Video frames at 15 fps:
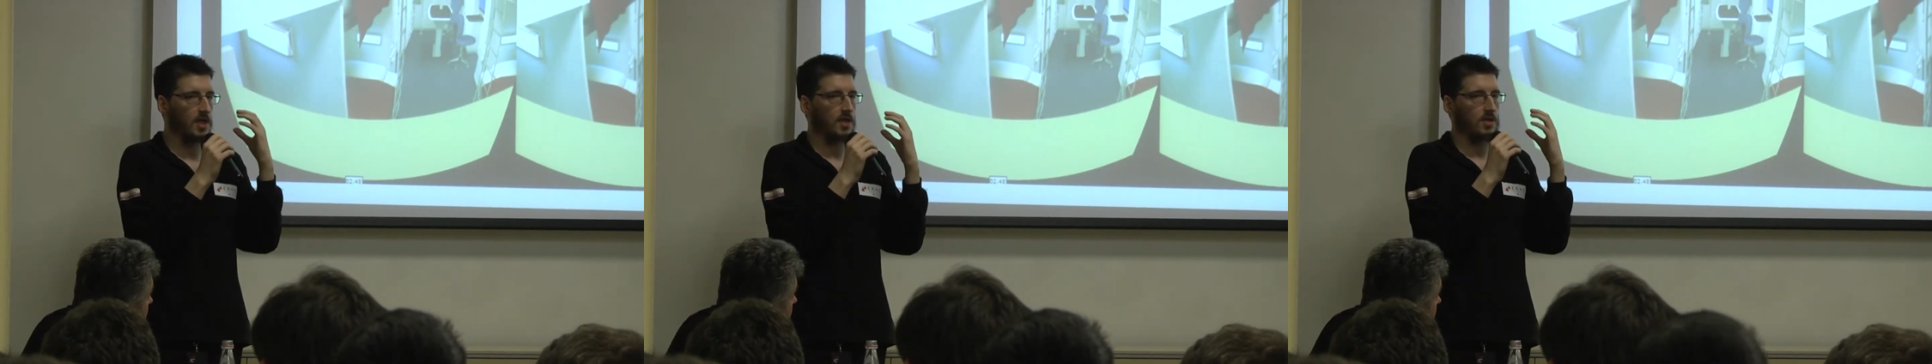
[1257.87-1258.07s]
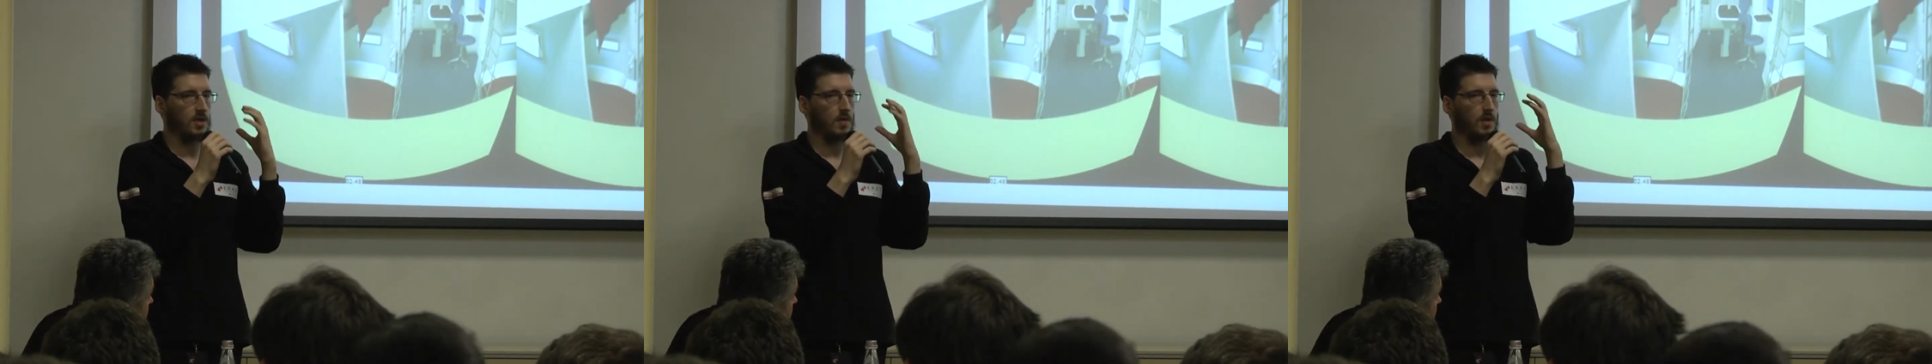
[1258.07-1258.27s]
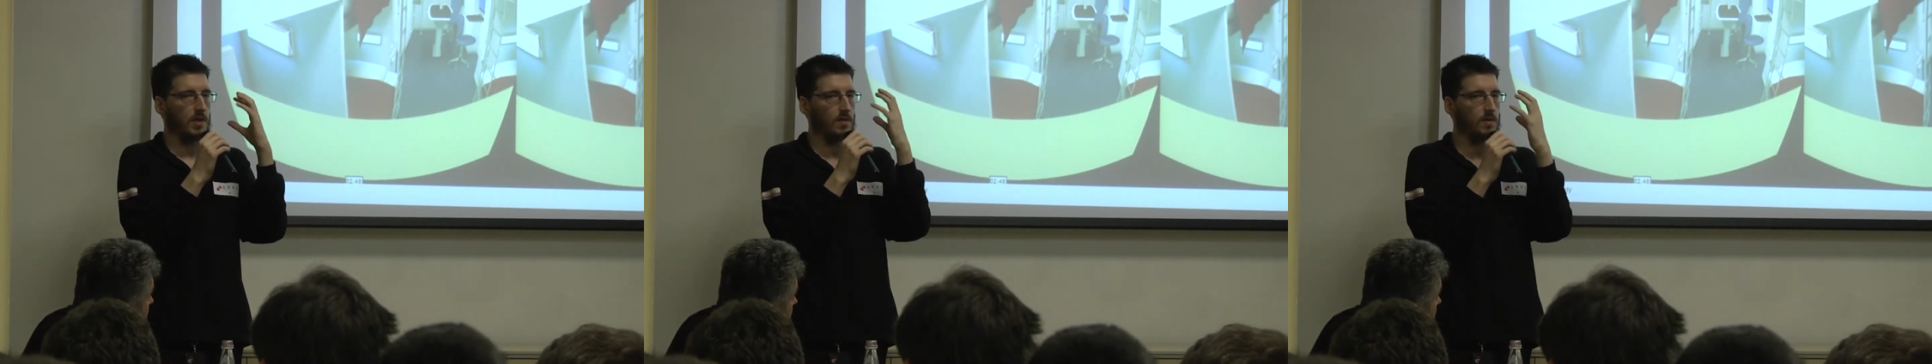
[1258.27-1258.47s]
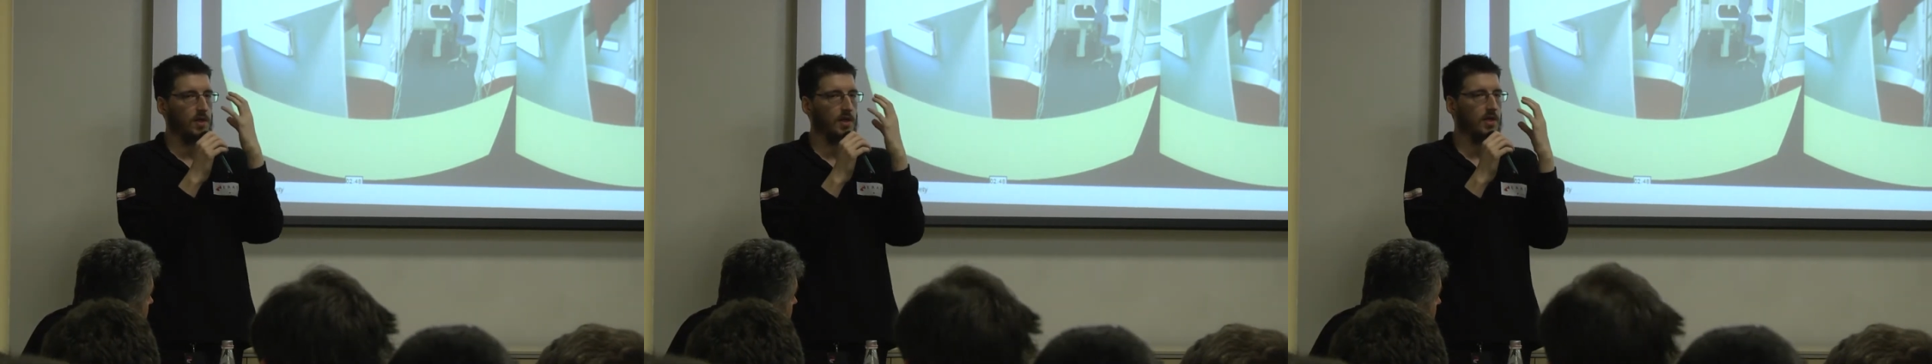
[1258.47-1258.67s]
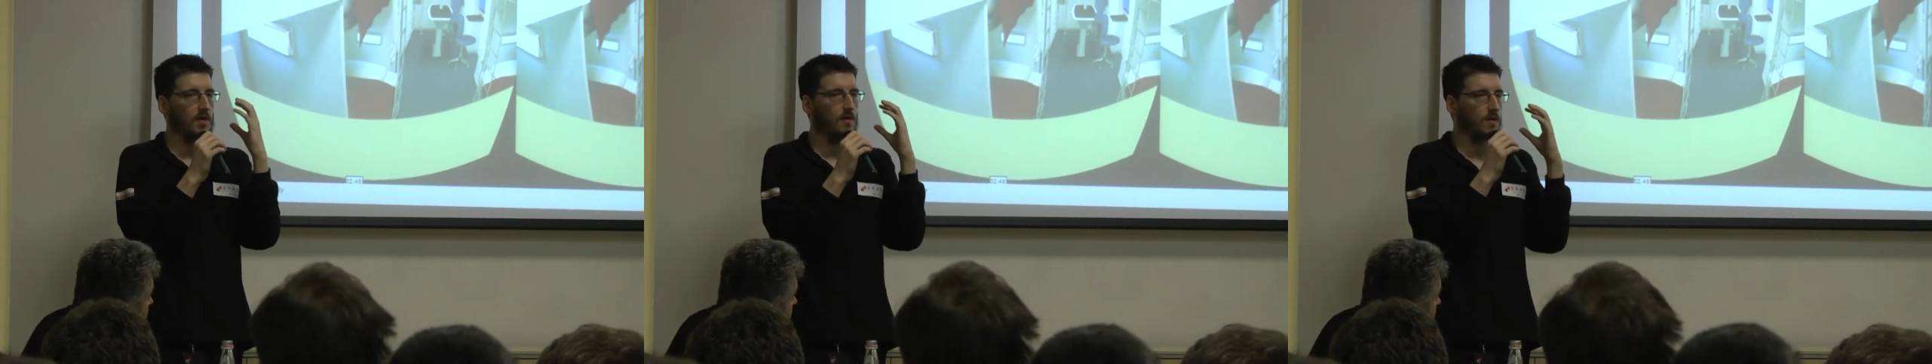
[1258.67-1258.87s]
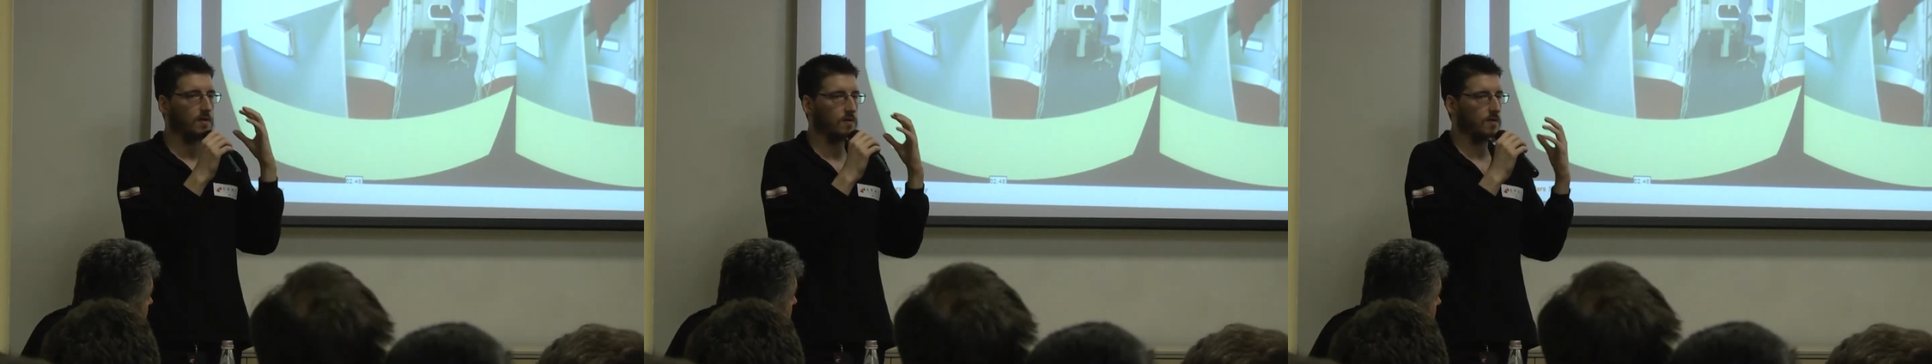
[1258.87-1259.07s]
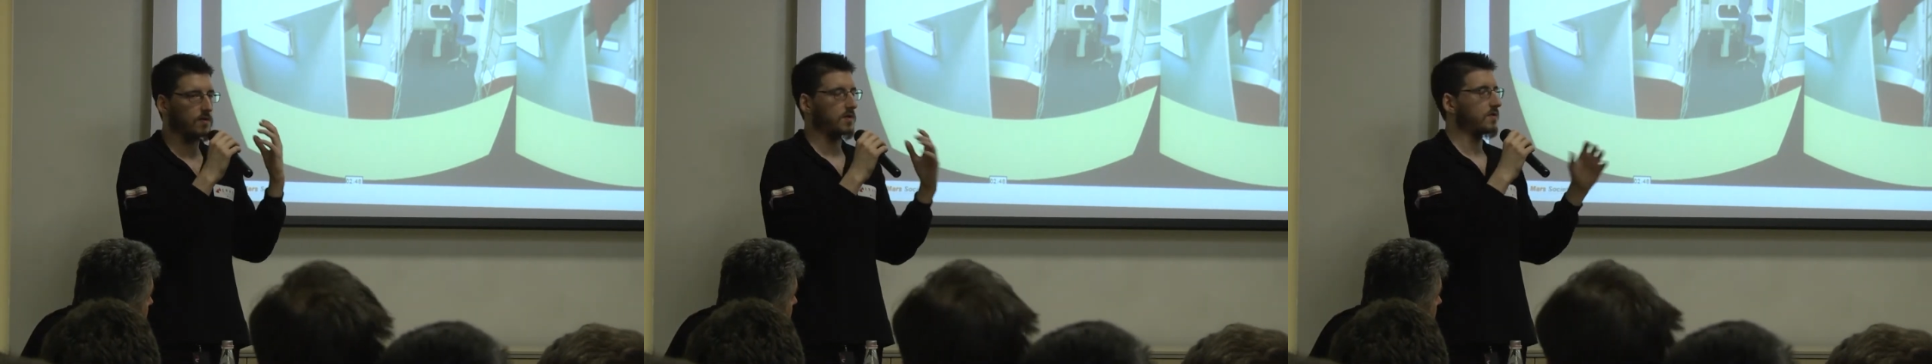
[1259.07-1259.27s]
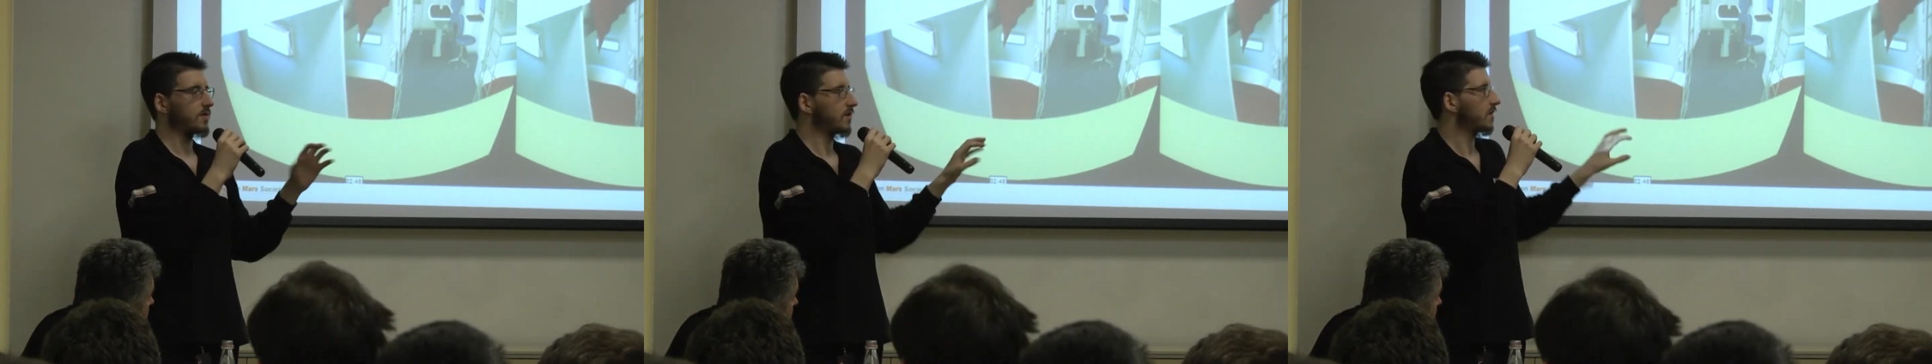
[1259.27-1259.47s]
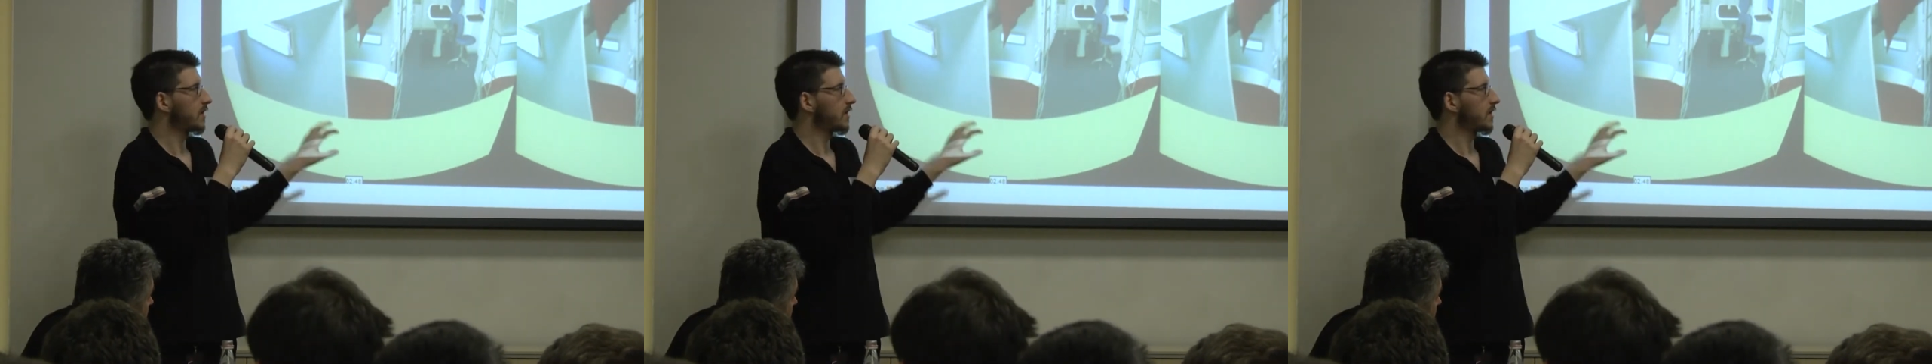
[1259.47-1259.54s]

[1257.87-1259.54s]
So when you wear the Oculus, you don't